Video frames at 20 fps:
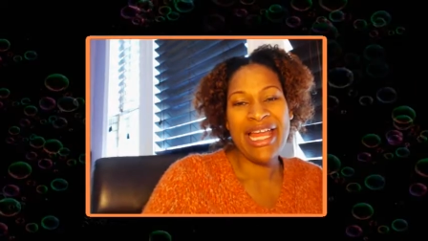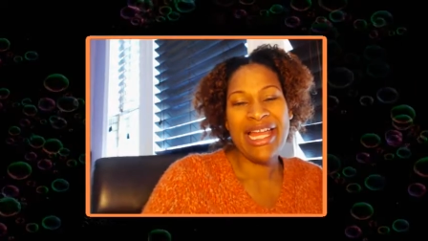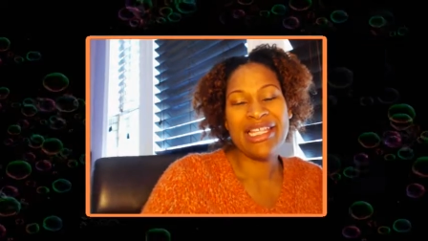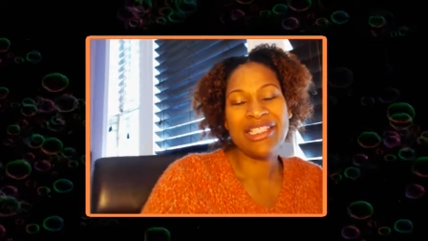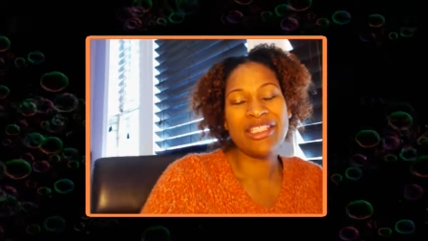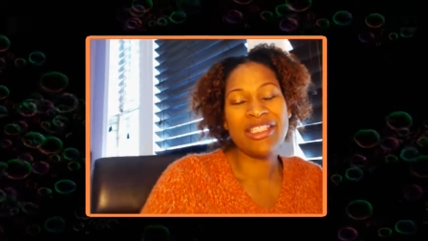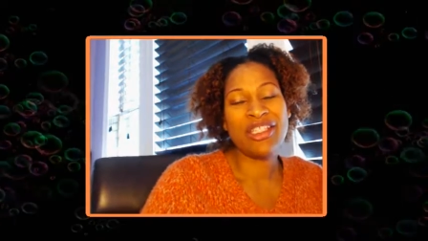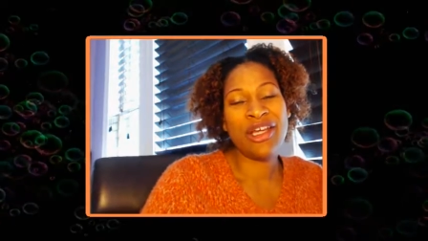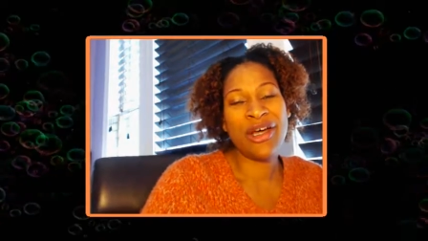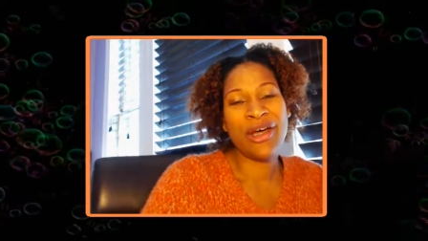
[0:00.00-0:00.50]

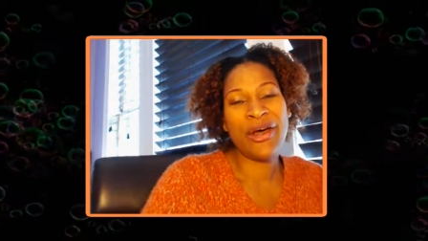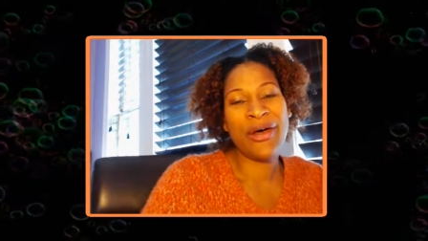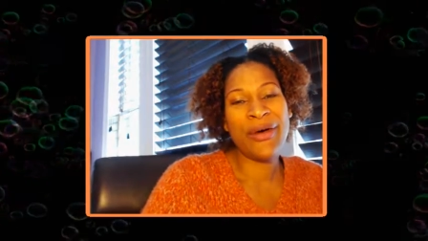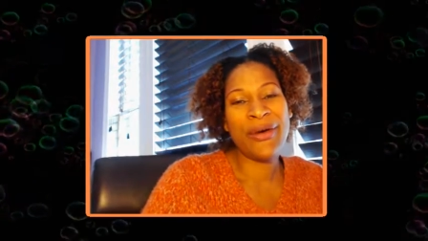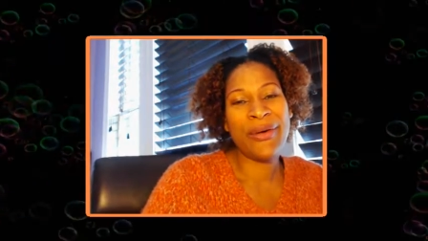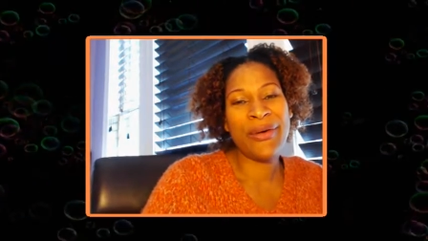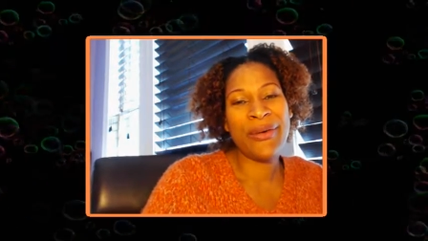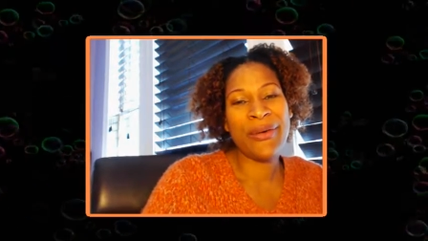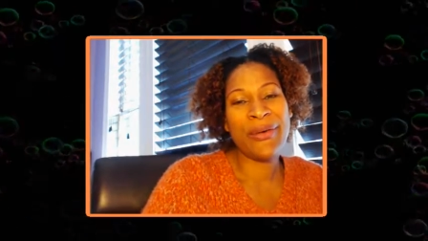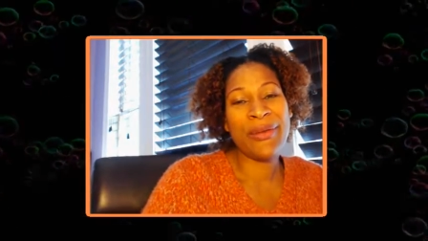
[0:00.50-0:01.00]

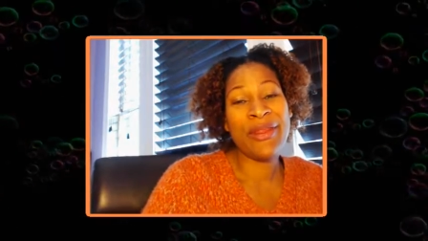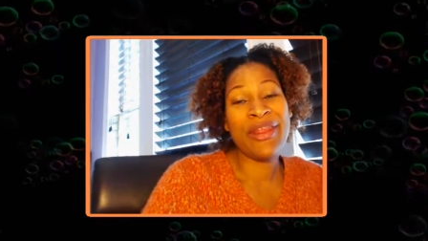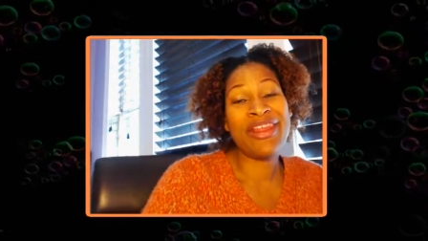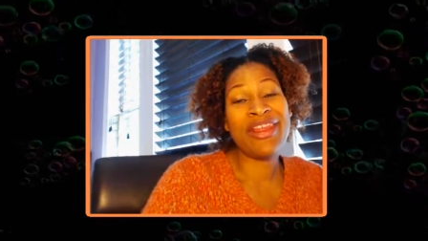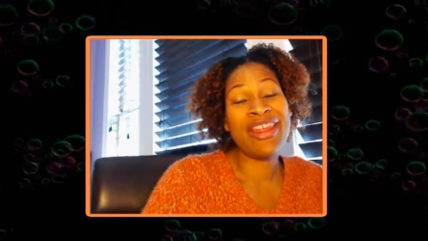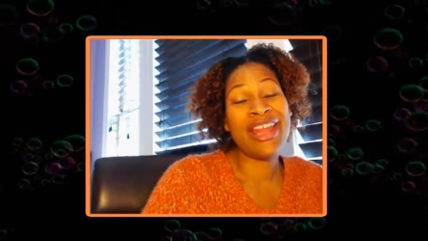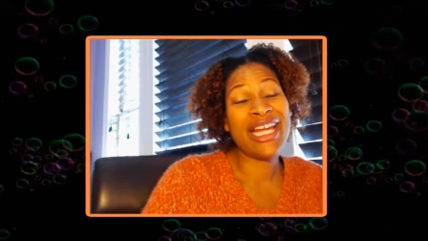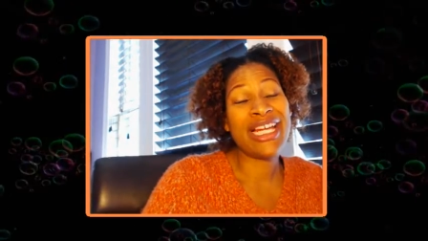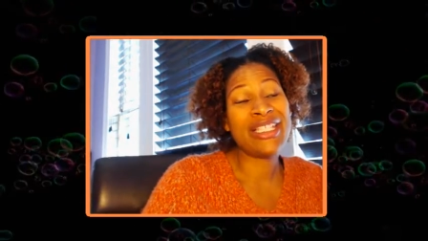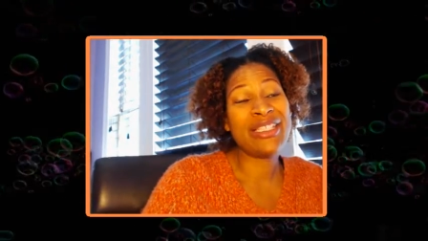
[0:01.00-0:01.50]
So
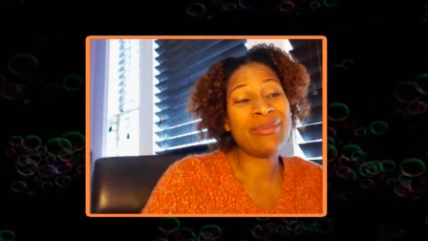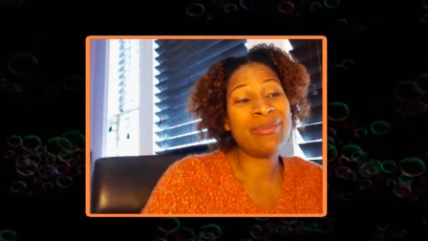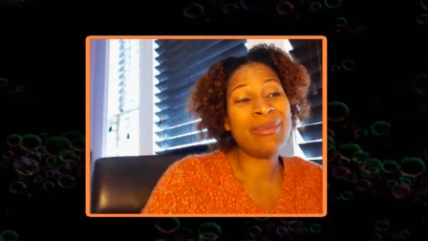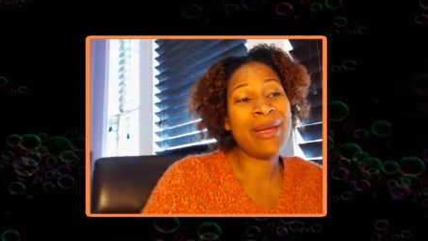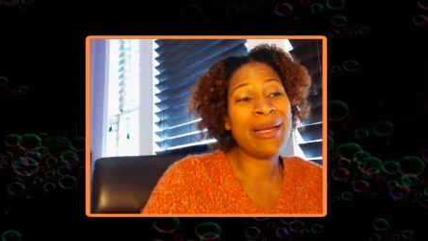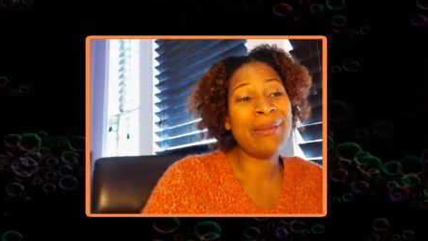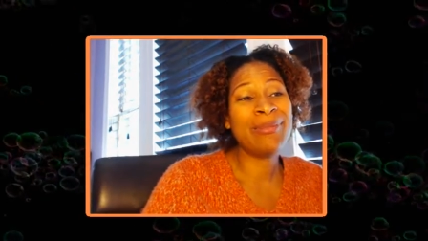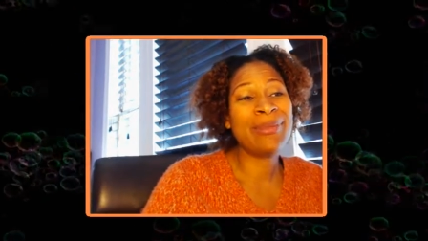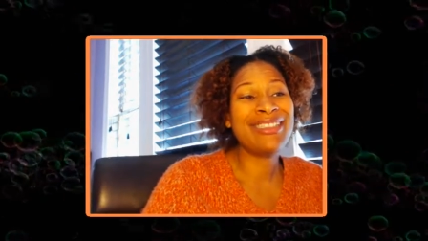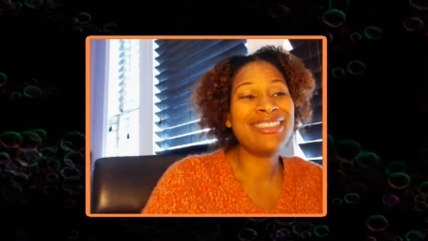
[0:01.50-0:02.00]
that's
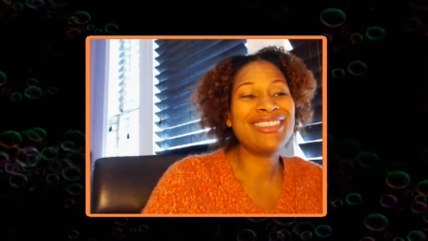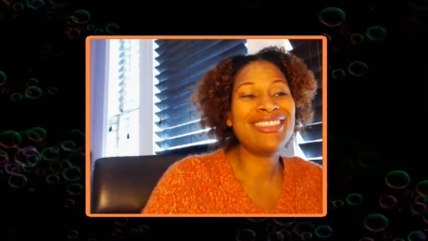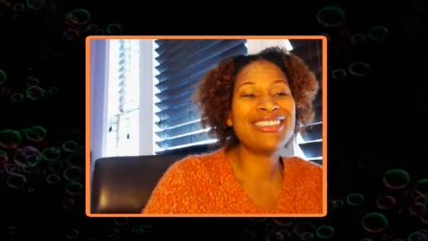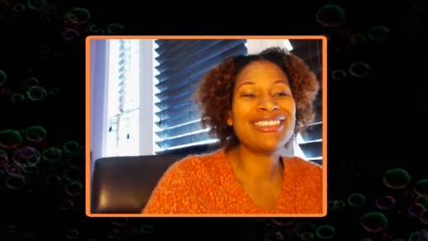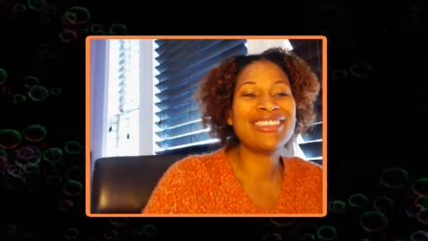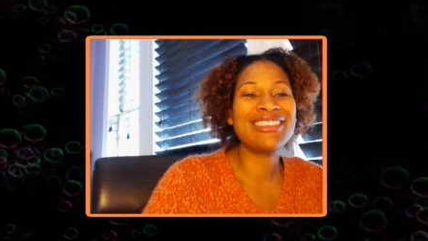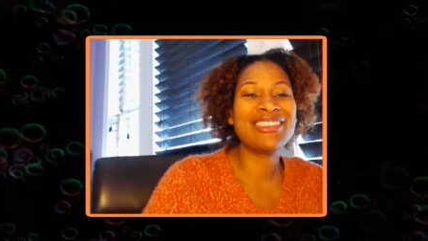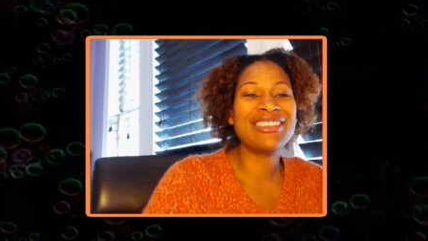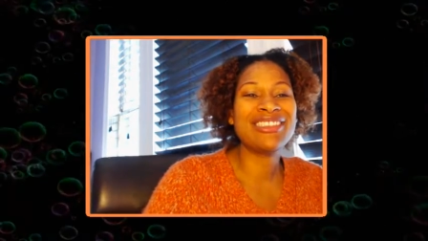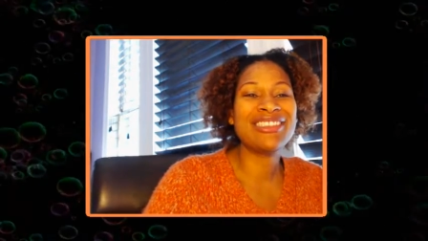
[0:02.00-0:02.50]
my
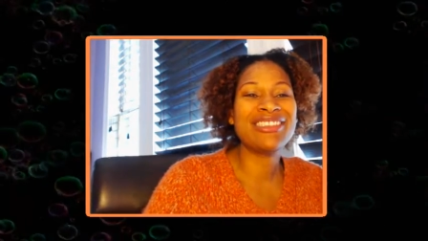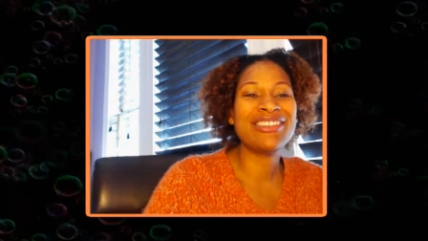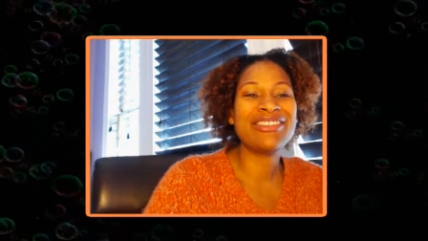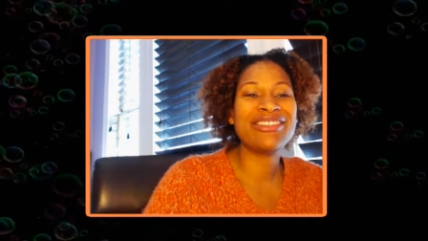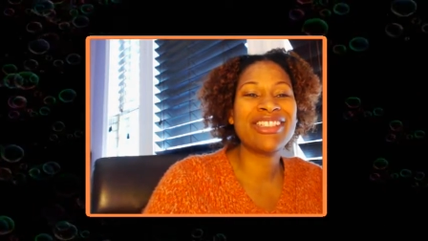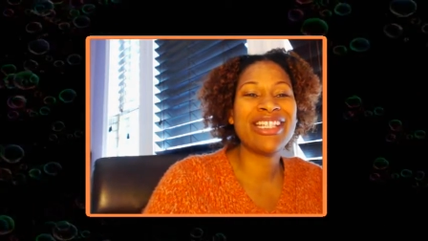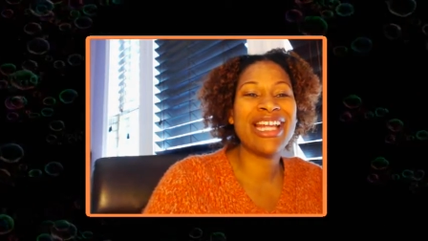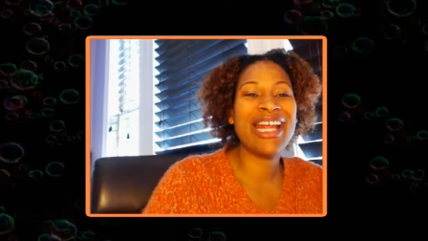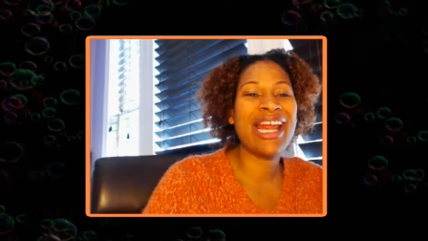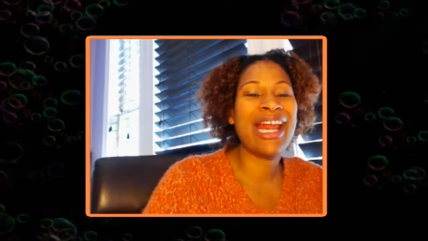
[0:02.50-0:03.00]
bullying
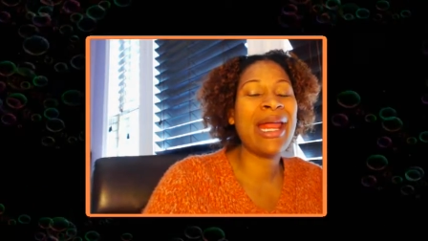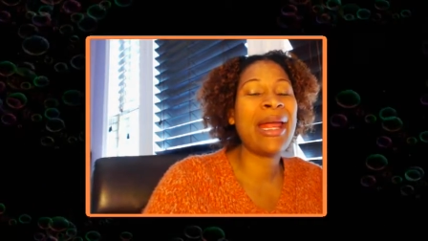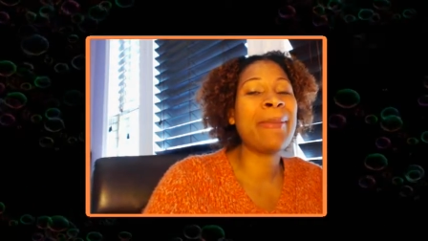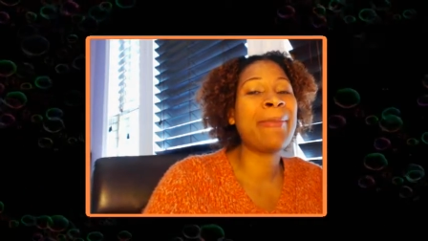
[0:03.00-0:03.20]
story